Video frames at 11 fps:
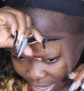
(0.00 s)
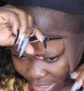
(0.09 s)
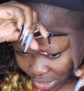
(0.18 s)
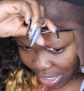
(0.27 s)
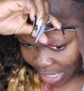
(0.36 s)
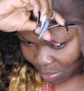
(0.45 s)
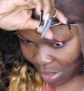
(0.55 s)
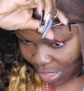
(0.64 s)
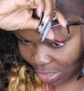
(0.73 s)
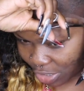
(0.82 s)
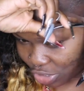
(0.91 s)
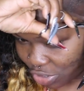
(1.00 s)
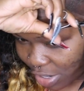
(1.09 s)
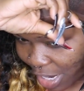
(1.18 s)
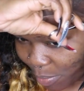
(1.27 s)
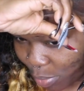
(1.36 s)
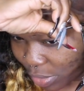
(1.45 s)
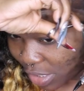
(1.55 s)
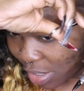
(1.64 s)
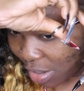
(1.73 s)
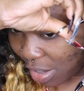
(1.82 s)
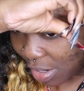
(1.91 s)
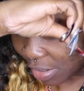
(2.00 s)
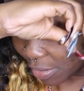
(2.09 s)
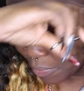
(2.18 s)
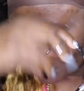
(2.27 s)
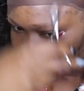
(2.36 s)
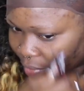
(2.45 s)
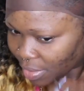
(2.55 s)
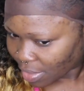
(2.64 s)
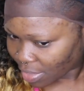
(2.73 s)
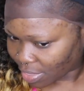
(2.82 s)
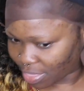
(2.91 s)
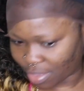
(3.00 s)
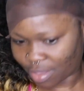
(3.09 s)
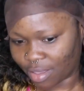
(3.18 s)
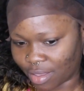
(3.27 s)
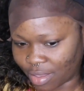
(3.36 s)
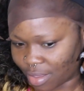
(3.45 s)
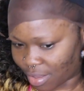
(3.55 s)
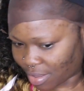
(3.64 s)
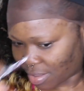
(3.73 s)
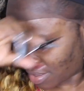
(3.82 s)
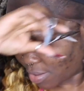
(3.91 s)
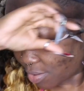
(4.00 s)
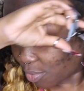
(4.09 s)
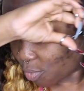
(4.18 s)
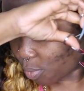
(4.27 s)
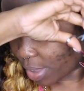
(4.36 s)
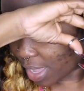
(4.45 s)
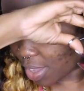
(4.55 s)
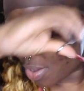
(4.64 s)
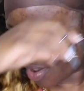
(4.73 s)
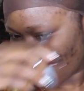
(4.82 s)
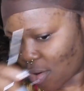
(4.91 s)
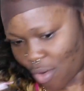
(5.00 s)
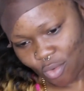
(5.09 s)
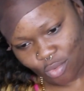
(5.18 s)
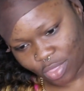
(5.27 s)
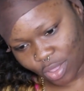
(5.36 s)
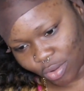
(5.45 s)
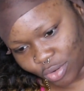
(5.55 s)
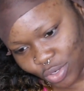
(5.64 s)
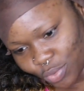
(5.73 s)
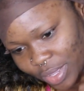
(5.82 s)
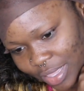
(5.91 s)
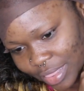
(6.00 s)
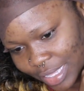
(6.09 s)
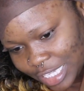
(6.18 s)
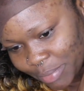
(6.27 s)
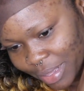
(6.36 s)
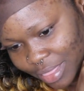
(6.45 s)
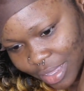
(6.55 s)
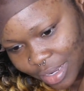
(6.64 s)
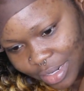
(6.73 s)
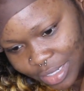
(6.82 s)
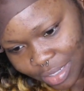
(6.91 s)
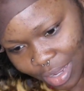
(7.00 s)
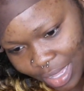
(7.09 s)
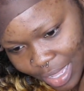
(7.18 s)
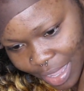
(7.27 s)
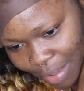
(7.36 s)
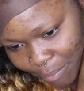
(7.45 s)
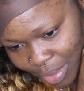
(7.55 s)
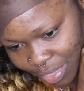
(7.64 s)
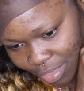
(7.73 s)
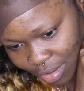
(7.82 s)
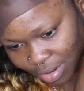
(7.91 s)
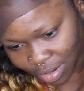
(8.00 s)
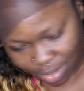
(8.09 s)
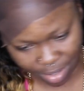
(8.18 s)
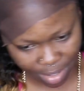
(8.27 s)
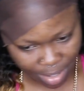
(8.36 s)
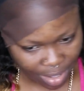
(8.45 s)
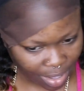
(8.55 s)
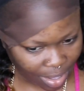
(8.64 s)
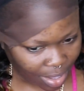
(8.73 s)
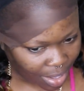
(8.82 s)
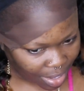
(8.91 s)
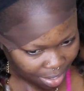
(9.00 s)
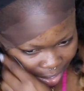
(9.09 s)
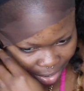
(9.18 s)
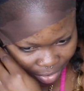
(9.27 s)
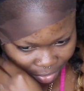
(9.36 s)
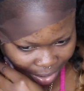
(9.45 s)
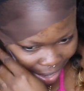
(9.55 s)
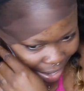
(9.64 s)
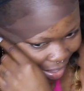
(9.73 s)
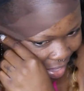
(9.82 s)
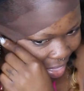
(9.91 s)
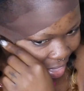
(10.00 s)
initially is because I tried putting on the wig without doing this method, the stocking cap method, you know, and I